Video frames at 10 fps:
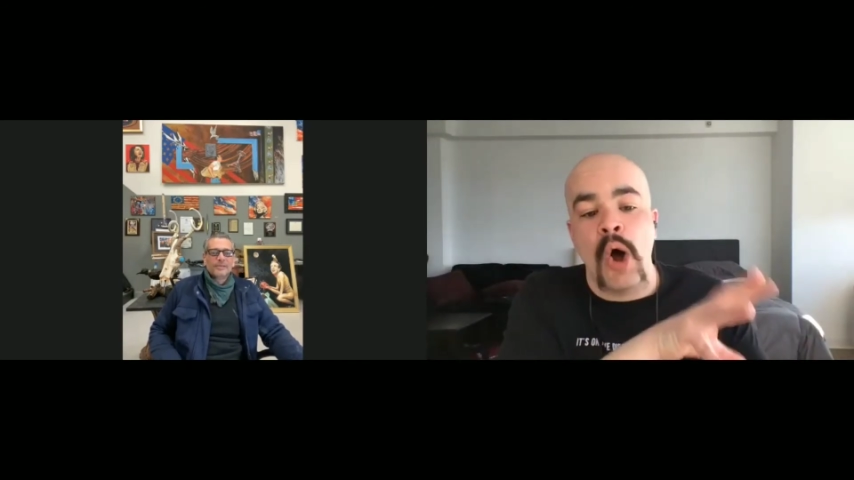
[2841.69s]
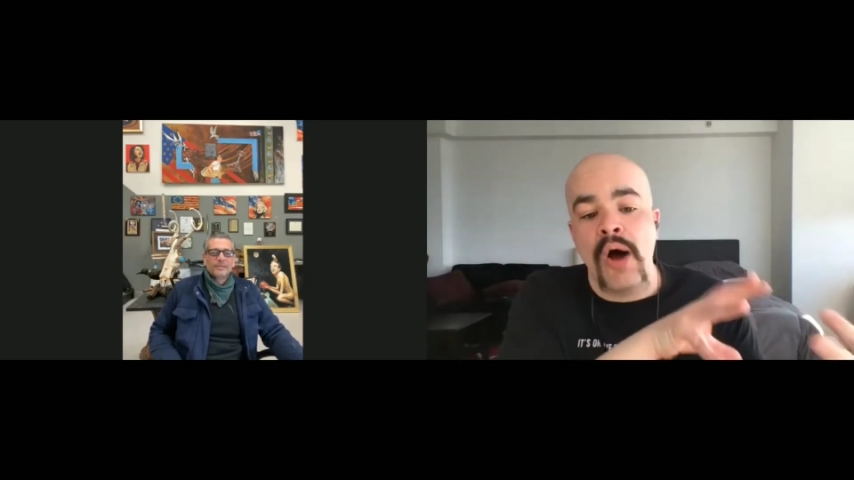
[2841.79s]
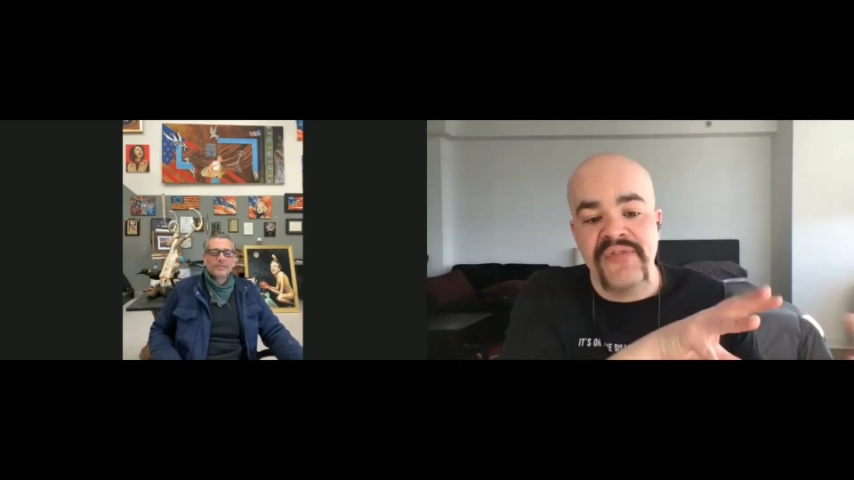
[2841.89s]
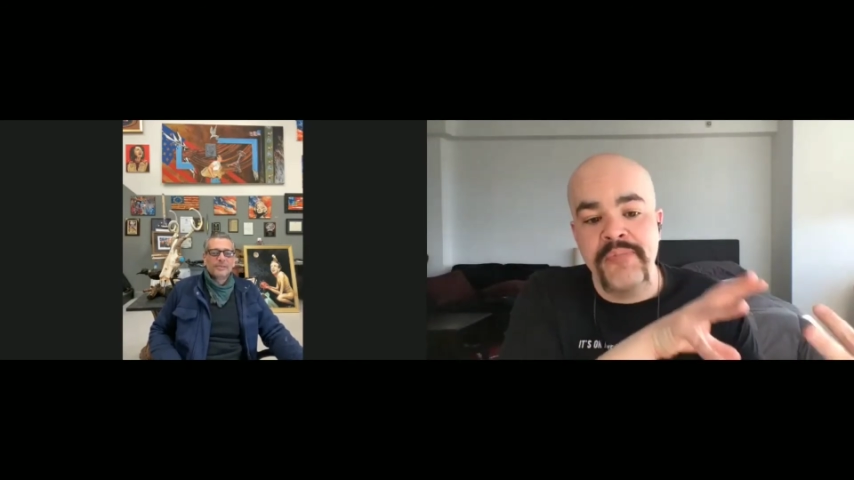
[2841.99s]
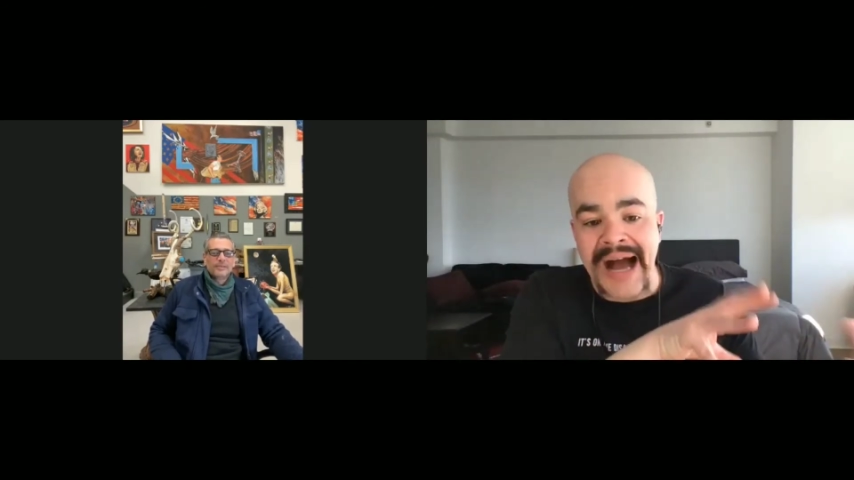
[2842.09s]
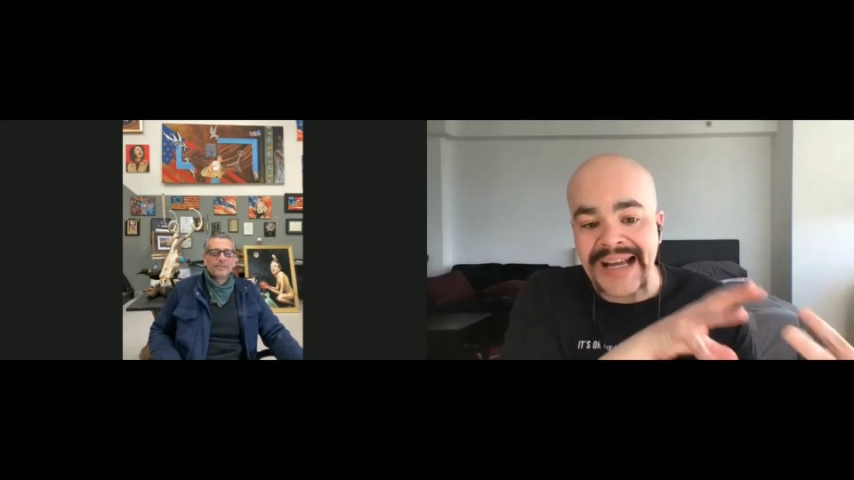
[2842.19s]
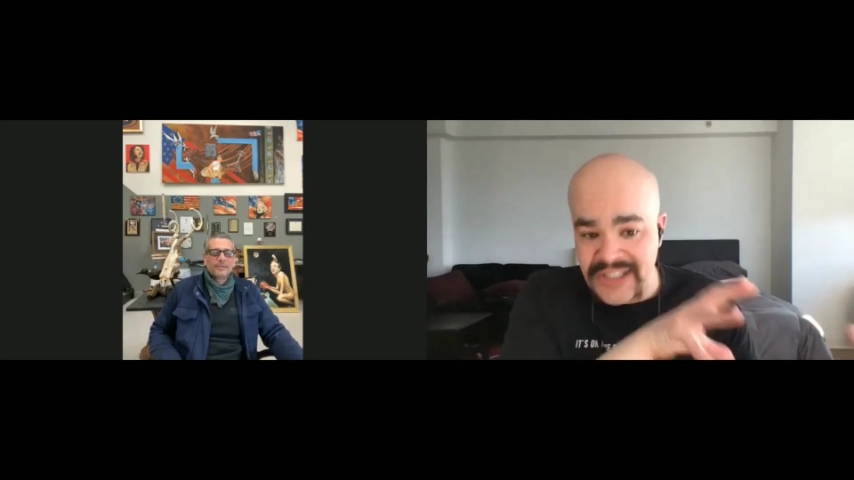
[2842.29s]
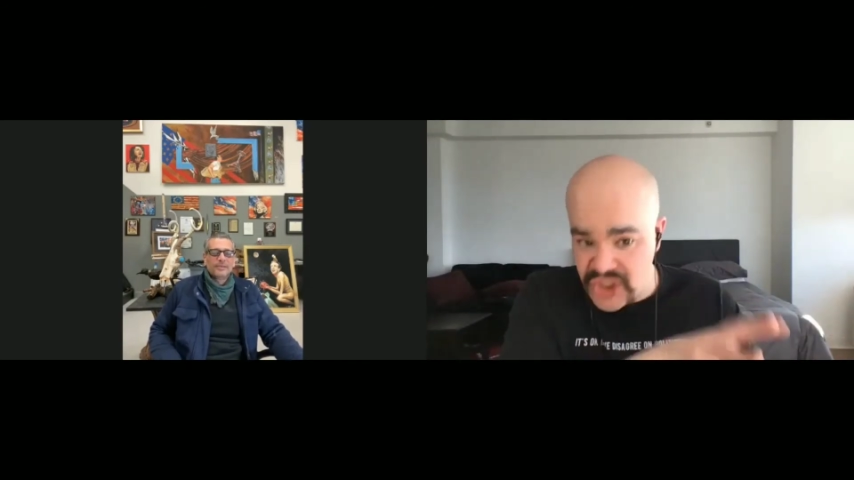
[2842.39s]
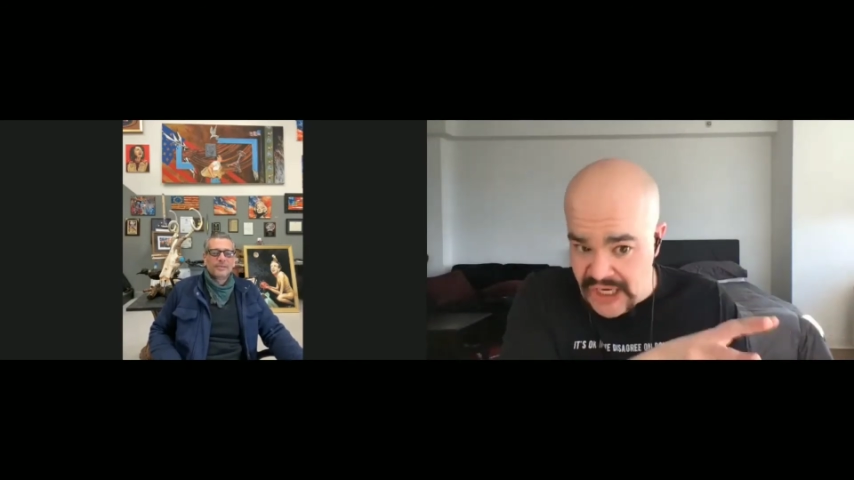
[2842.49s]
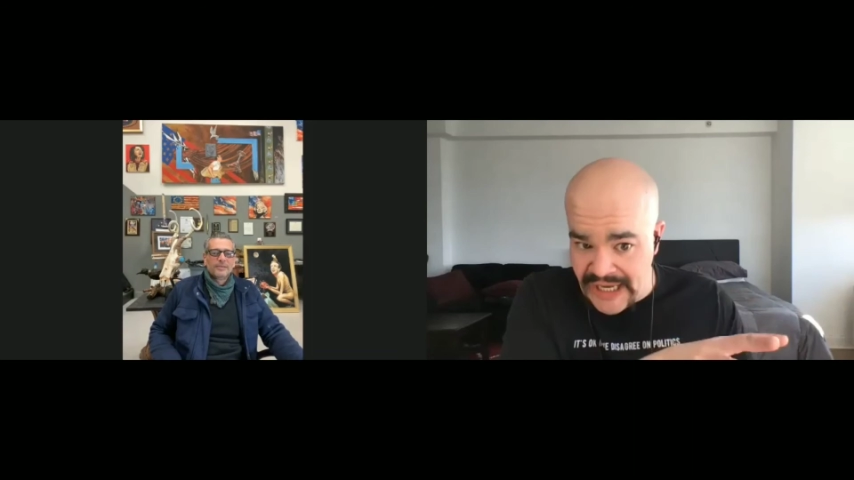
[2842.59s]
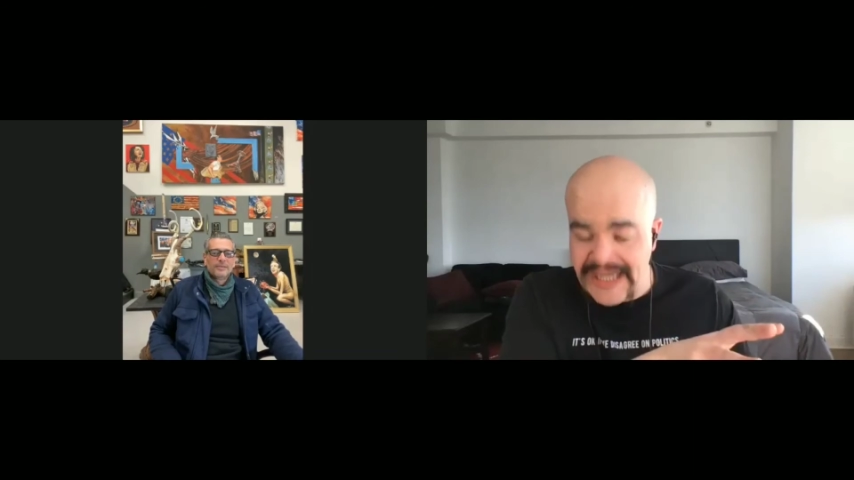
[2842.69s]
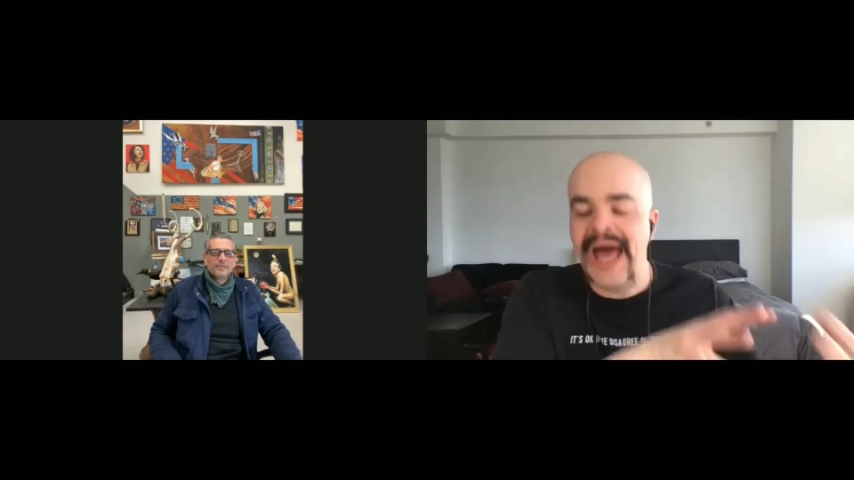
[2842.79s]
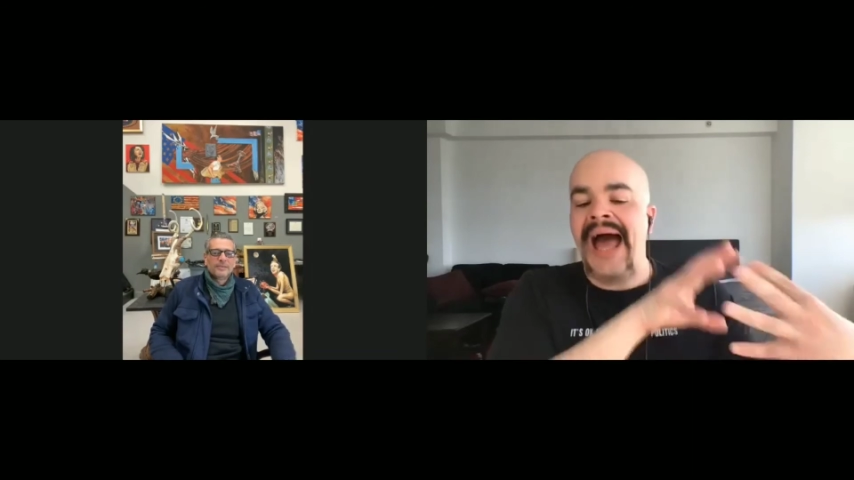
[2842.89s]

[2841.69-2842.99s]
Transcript: off-pocket shit,